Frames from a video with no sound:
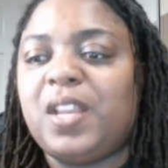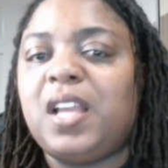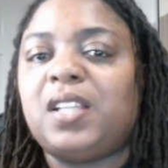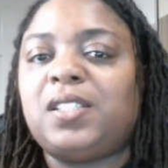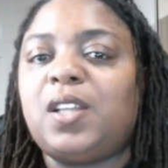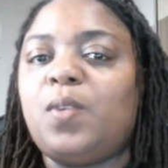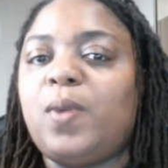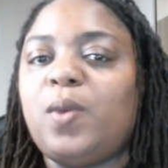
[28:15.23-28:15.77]

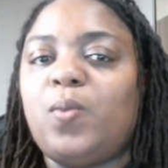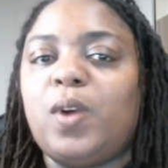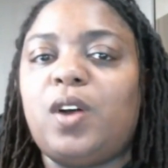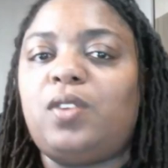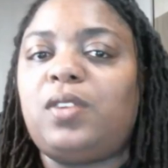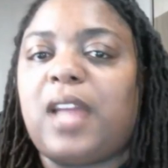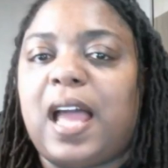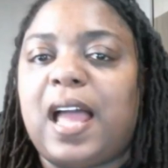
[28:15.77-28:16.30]
So we
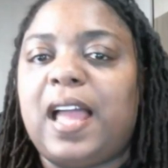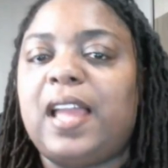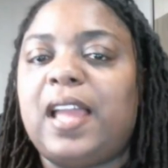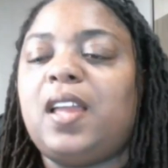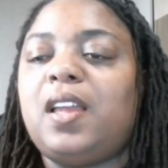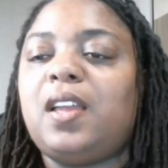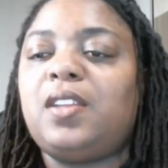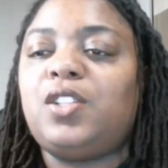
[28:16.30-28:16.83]
will not
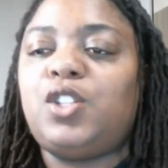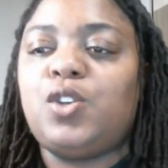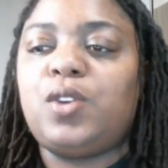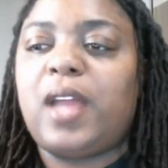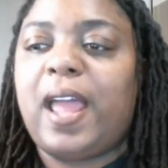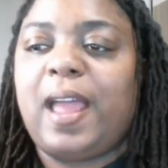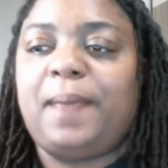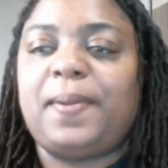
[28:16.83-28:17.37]
do
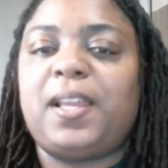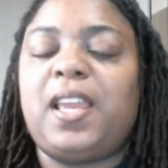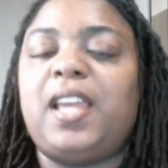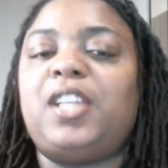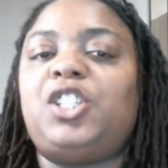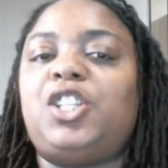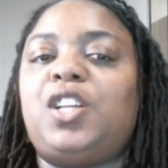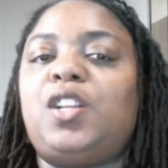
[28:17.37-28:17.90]
the
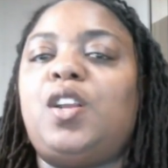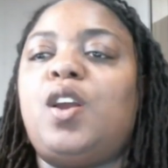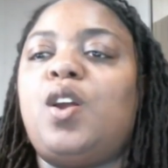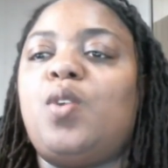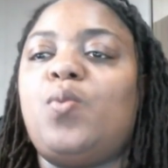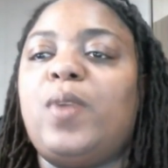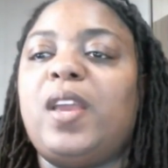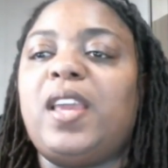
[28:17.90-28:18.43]
application.
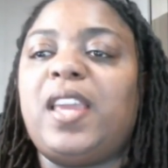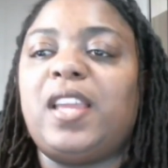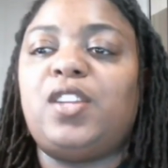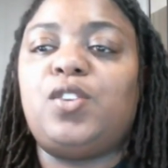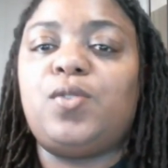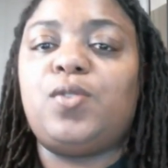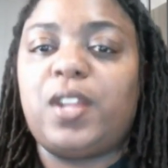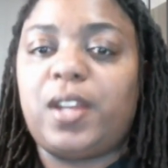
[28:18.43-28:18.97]
We can
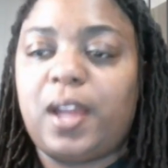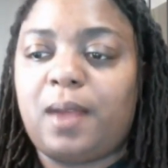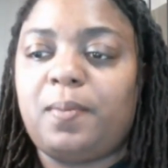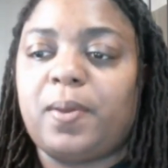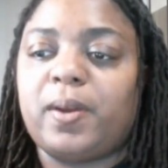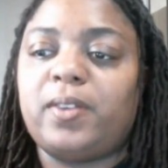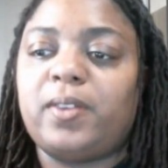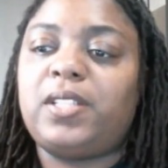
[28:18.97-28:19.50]
do the
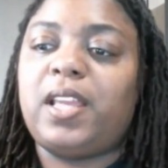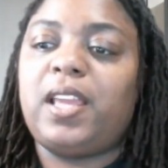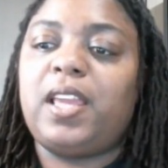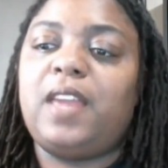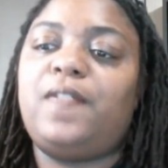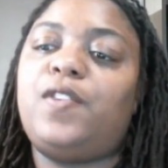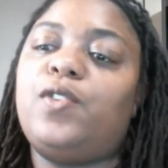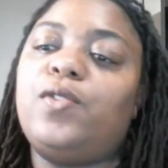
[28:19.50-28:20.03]
numbers and
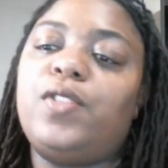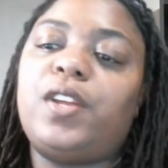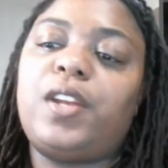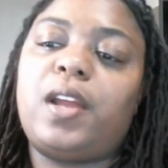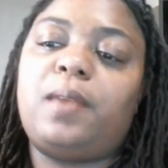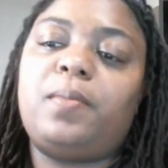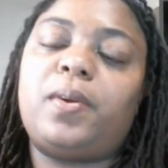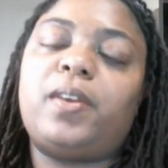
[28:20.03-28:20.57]
give you the
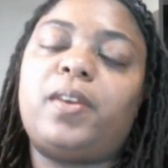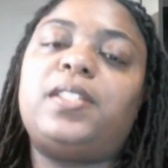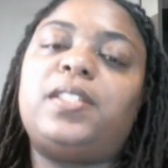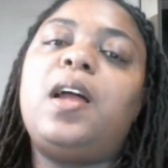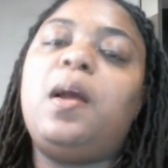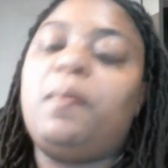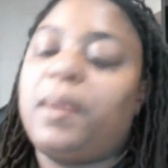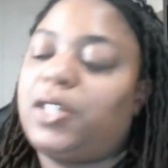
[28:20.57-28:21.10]
numbers,
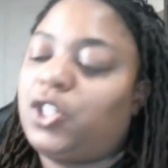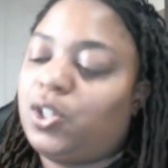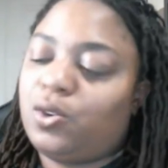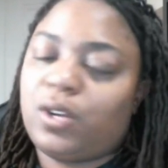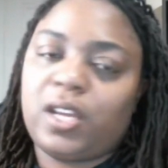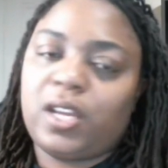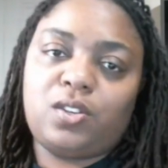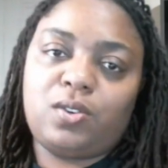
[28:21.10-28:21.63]
but you
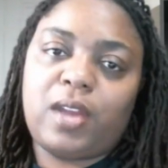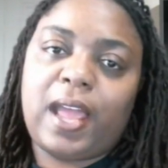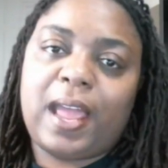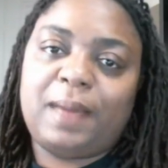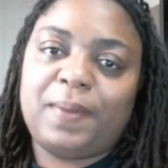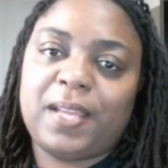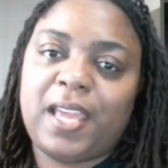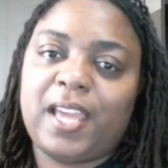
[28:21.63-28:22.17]
can do the
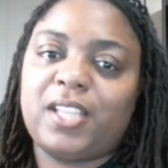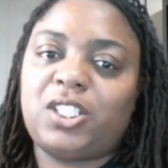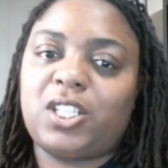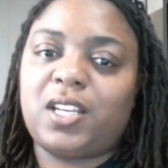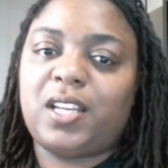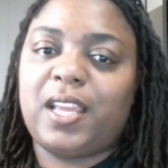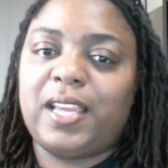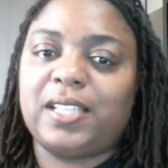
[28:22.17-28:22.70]

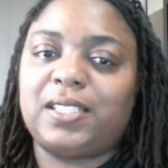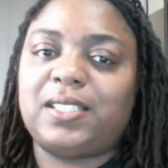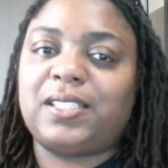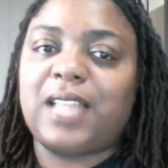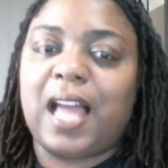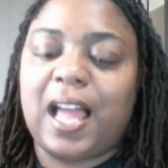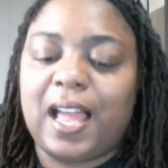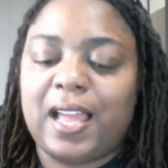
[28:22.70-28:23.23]
application and
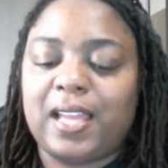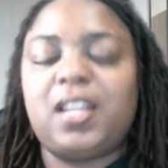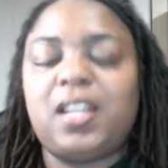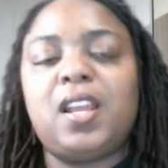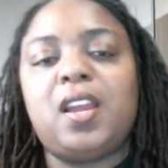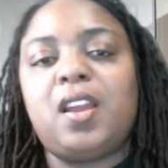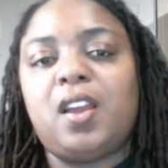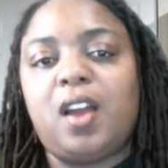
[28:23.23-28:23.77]
sign
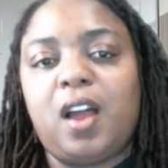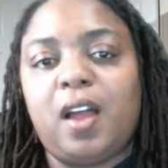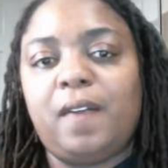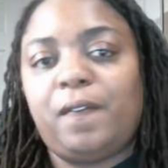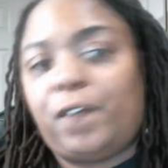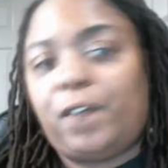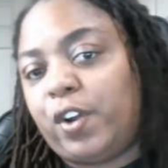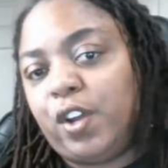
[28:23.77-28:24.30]
up
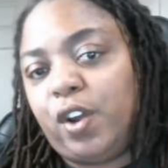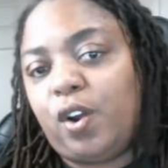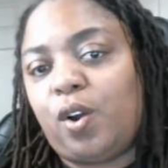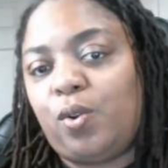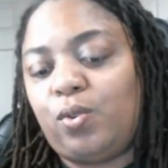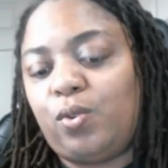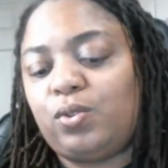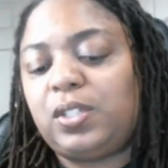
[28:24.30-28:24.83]
for your
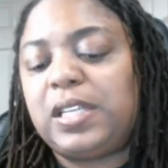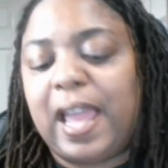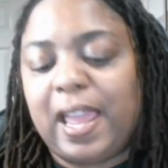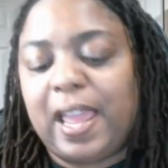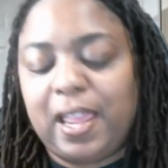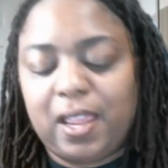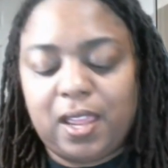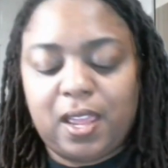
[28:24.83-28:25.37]
own
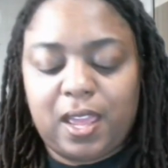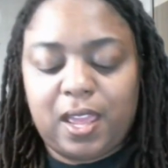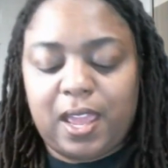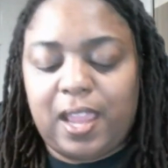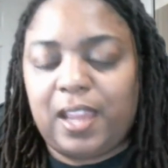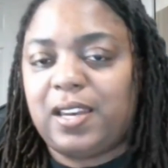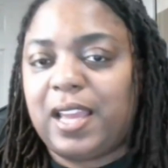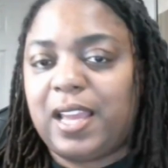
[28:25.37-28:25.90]
debt.
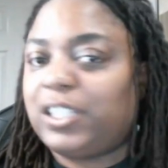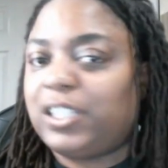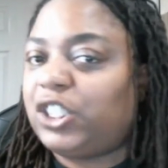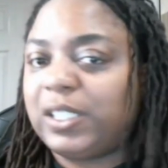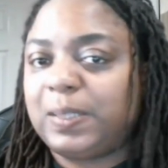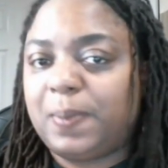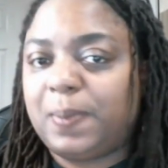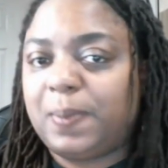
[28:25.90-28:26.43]
And that's
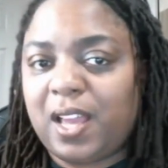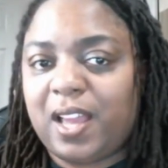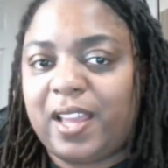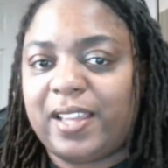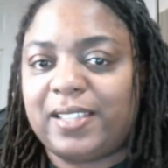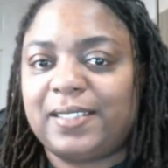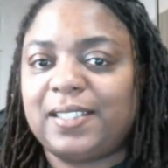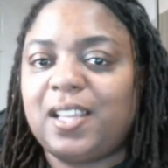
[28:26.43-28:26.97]
just
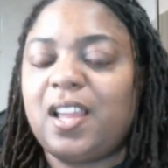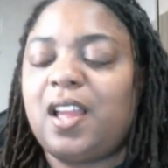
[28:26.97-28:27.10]
because